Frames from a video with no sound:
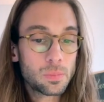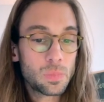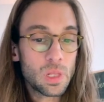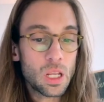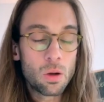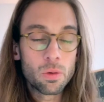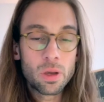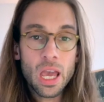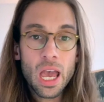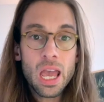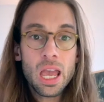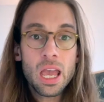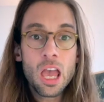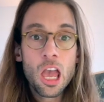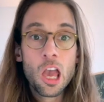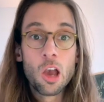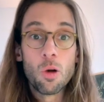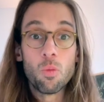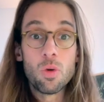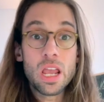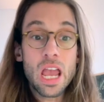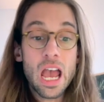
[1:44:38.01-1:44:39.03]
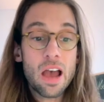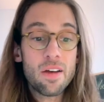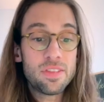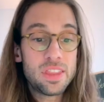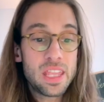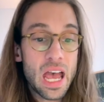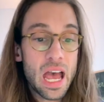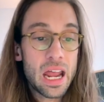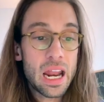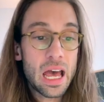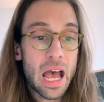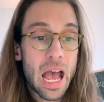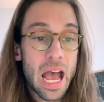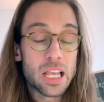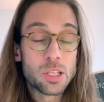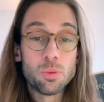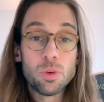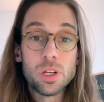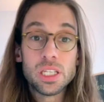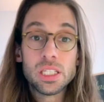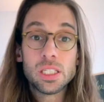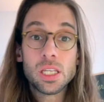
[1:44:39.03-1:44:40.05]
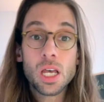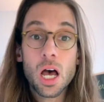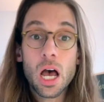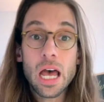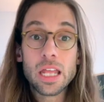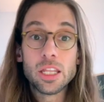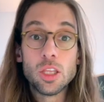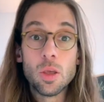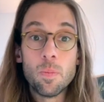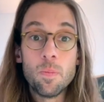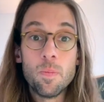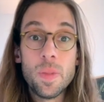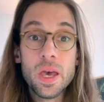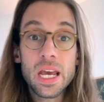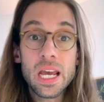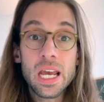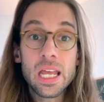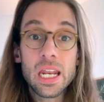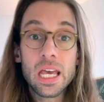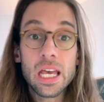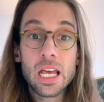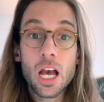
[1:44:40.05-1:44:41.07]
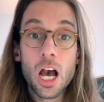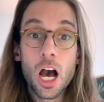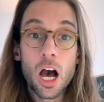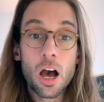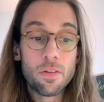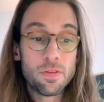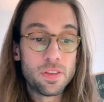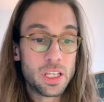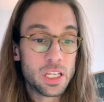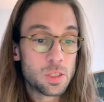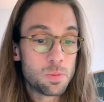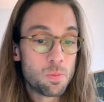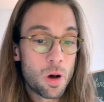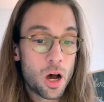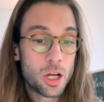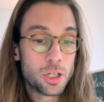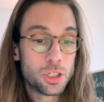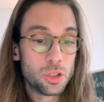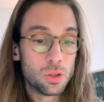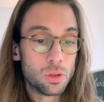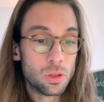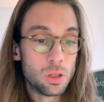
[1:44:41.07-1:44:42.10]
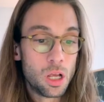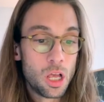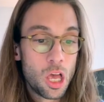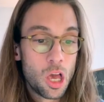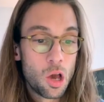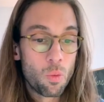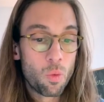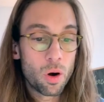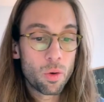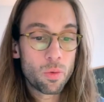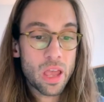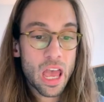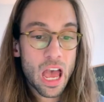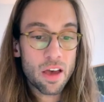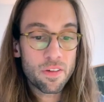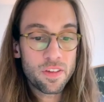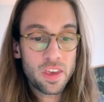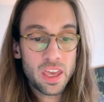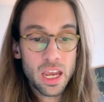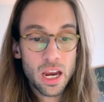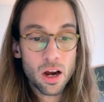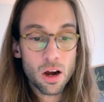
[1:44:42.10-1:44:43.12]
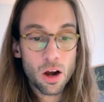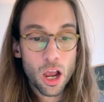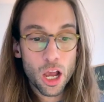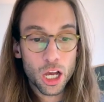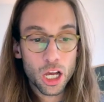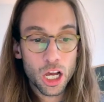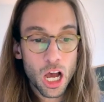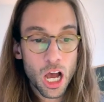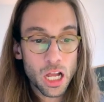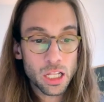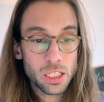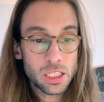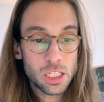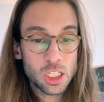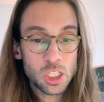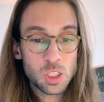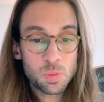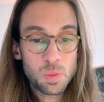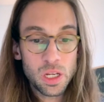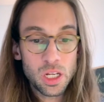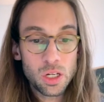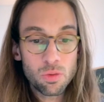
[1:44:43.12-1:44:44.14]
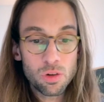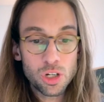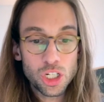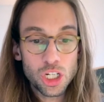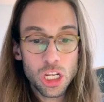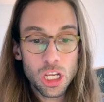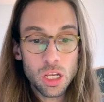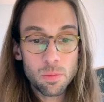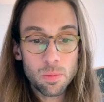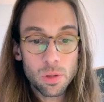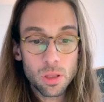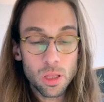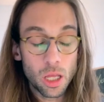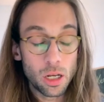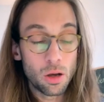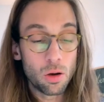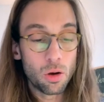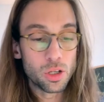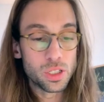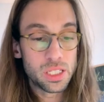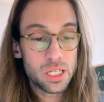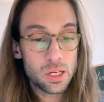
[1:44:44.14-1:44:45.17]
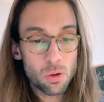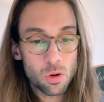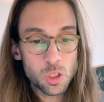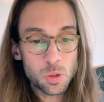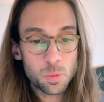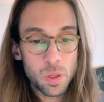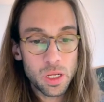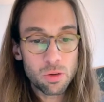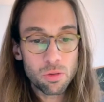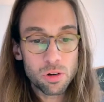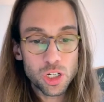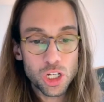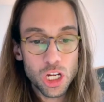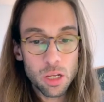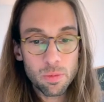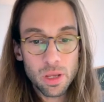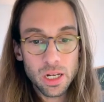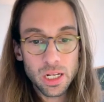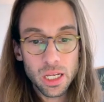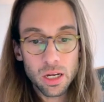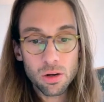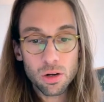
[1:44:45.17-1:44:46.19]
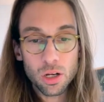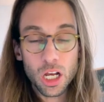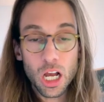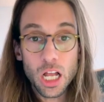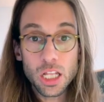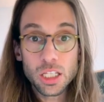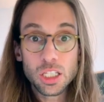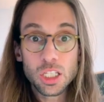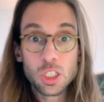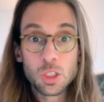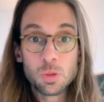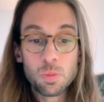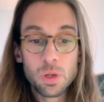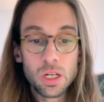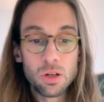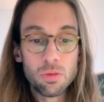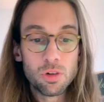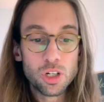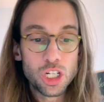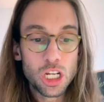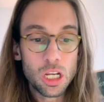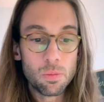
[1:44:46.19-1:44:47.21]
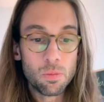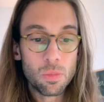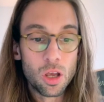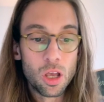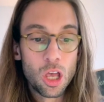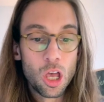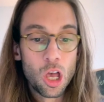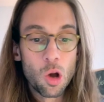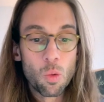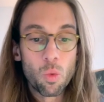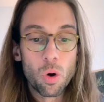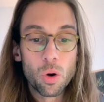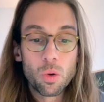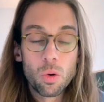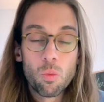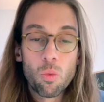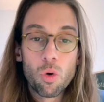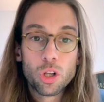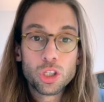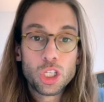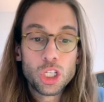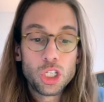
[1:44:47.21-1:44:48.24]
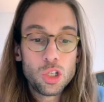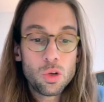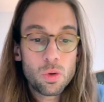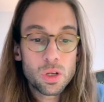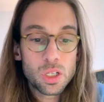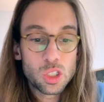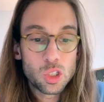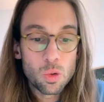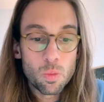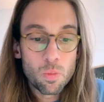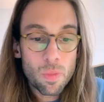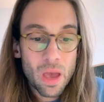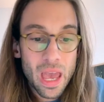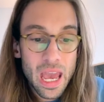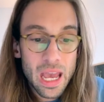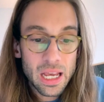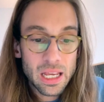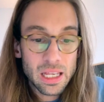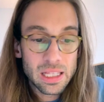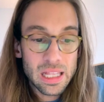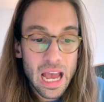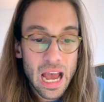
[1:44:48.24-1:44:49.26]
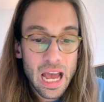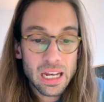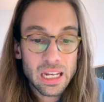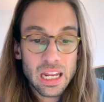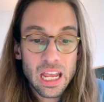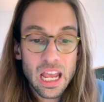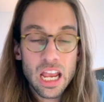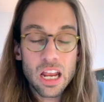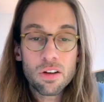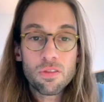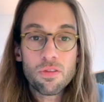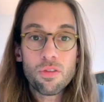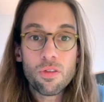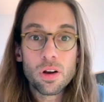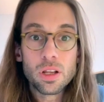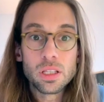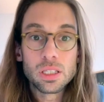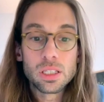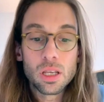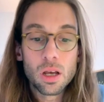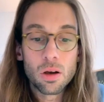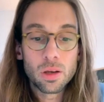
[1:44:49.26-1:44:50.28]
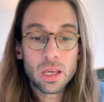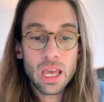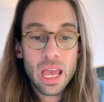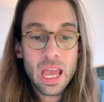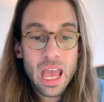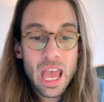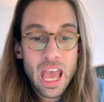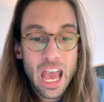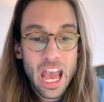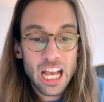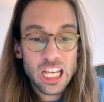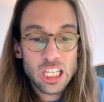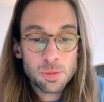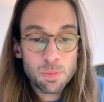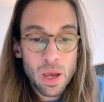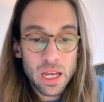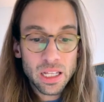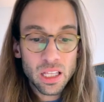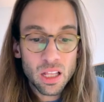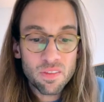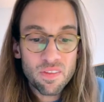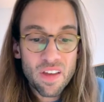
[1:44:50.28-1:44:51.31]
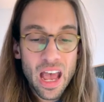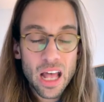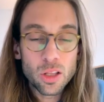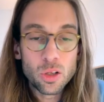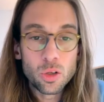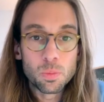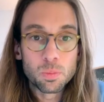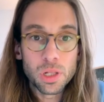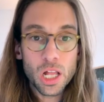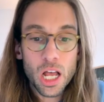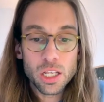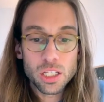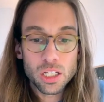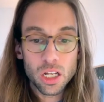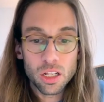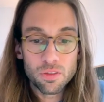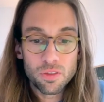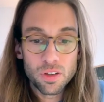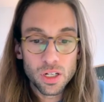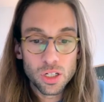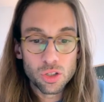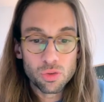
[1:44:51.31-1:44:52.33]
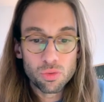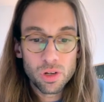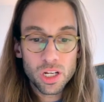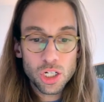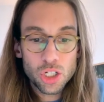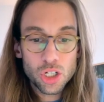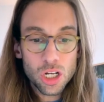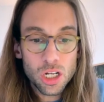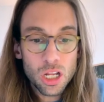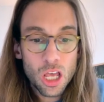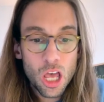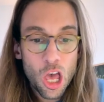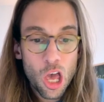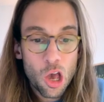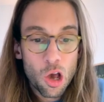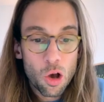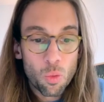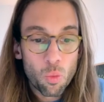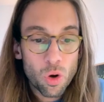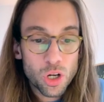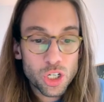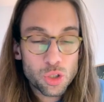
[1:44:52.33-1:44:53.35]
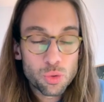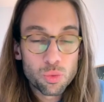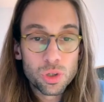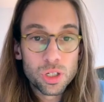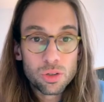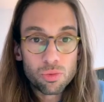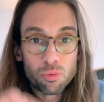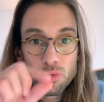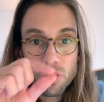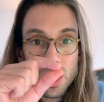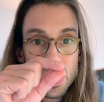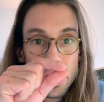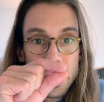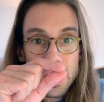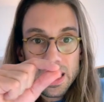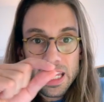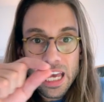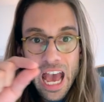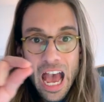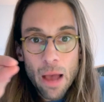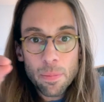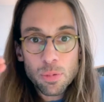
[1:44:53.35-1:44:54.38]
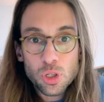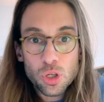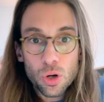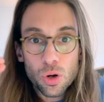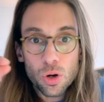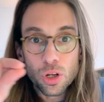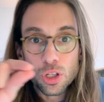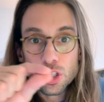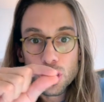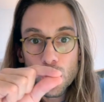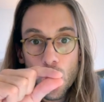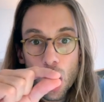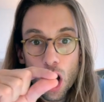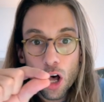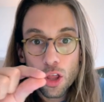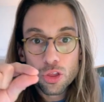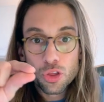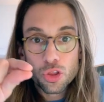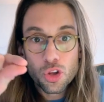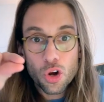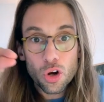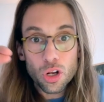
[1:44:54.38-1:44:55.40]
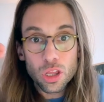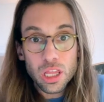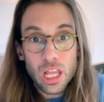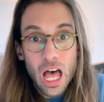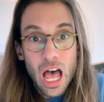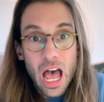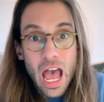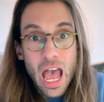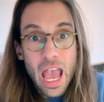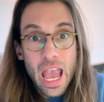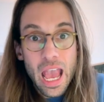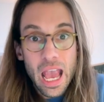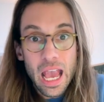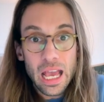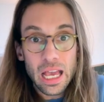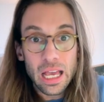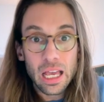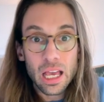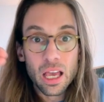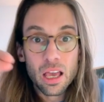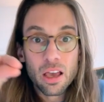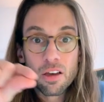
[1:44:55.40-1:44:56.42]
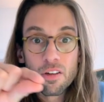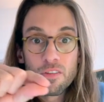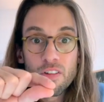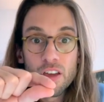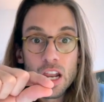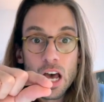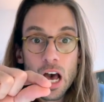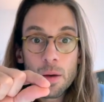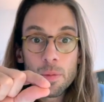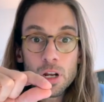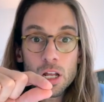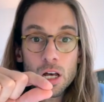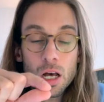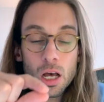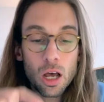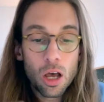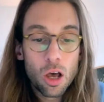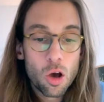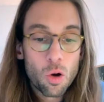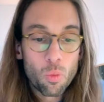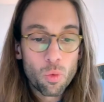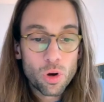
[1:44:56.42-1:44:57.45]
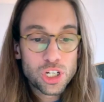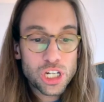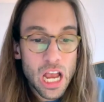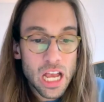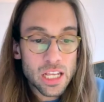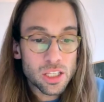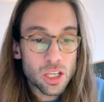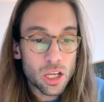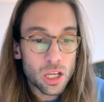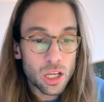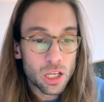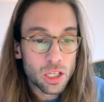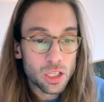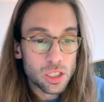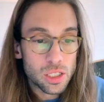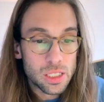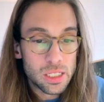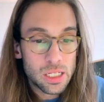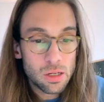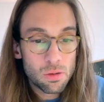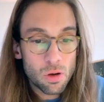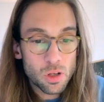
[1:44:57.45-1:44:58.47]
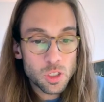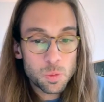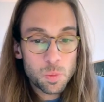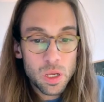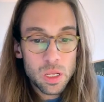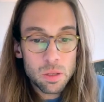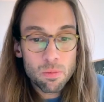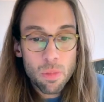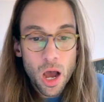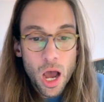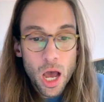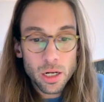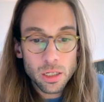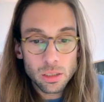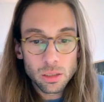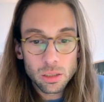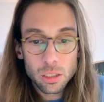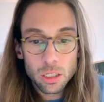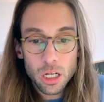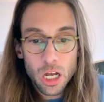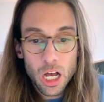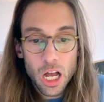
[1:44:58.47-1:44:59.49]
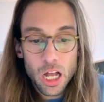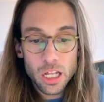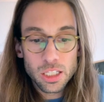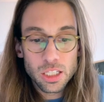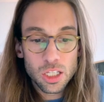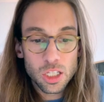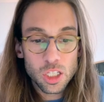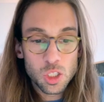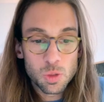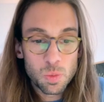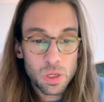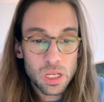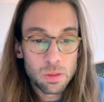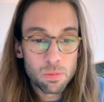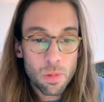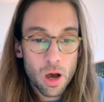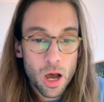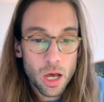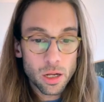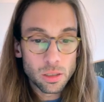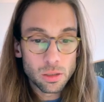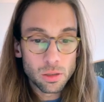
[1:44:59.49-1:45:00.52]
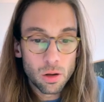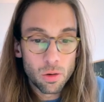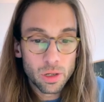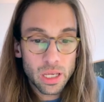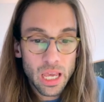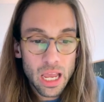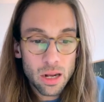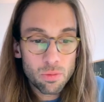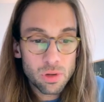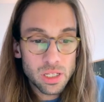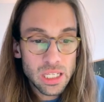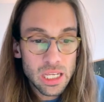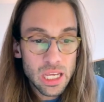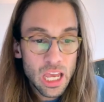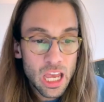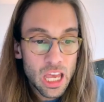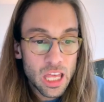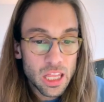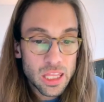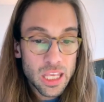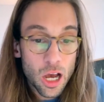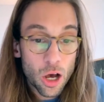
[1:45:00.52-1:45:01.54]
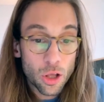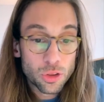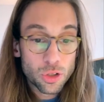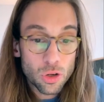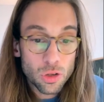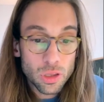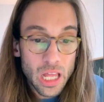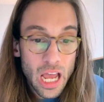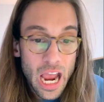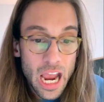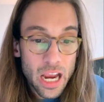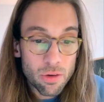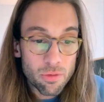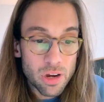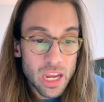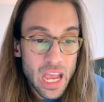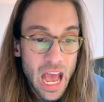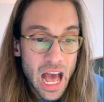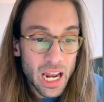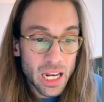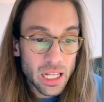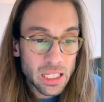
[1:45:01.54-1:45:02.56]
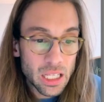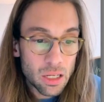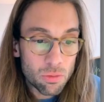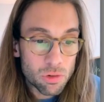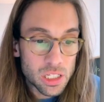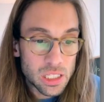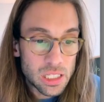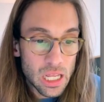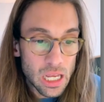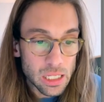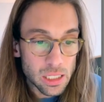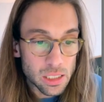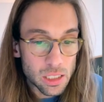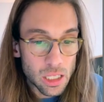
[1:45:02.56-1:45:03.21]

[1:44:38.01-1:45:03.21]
Okay, we have data as we saw at the beginning of this module, where we have here a constant speed regime, a zero speed regime, and here a constant speed regime. What we want to do is to make that inference, okay? Expected value plus confidence region, which would really capture the underlying phenomena, which has a zero speed model, constant speed model, okay? And we see the underlying reality was this.